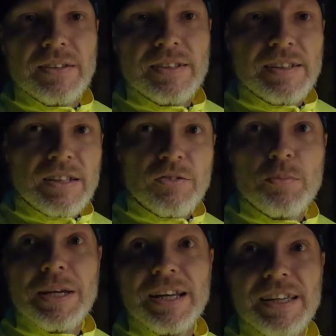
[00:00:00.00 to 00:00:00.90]
Setting off a
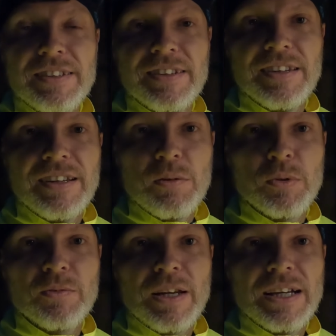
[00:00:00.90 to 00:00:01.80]
bit later than I
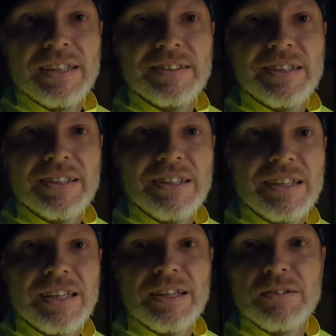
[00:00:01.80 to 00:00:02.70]
would have liked.
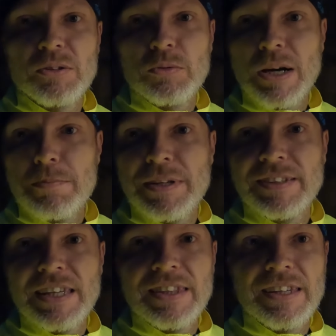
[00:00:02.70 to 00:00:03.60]
Quite
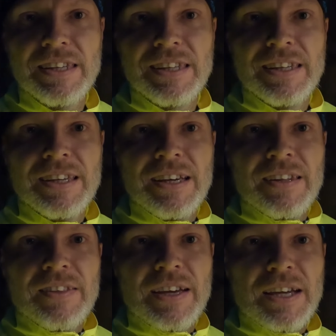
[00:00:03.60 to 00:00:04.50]
busy in the
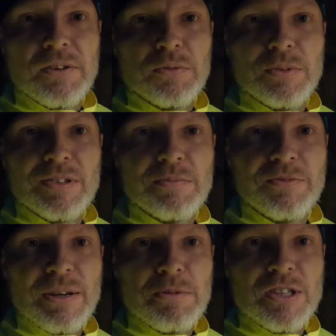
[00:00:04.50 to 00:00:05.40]
house with some
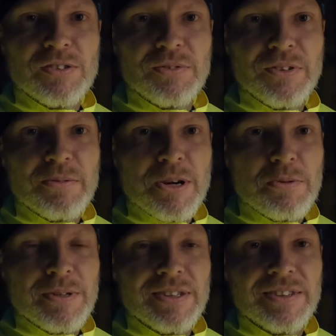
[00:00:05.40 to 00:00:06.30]
family stuff at the
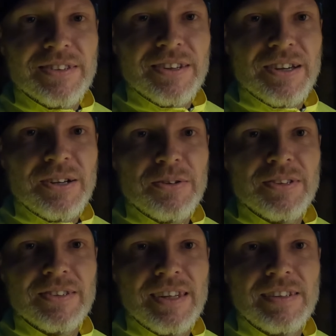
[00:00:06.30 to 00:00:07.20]
moment, so
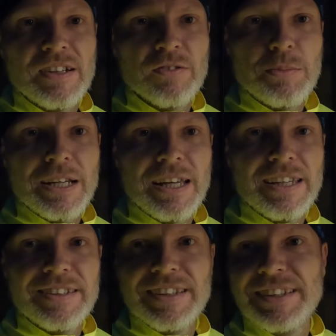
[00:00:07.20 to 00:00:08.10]
setting off a bit
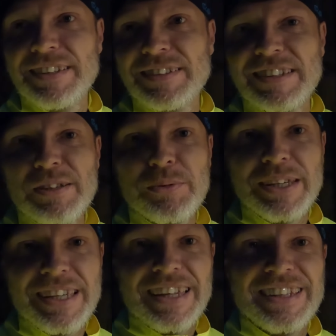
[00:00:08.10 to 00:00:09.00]
later, see if we
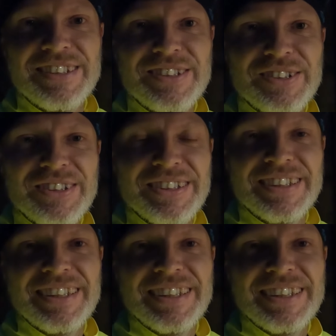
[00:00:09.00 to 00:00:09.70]
can get this done.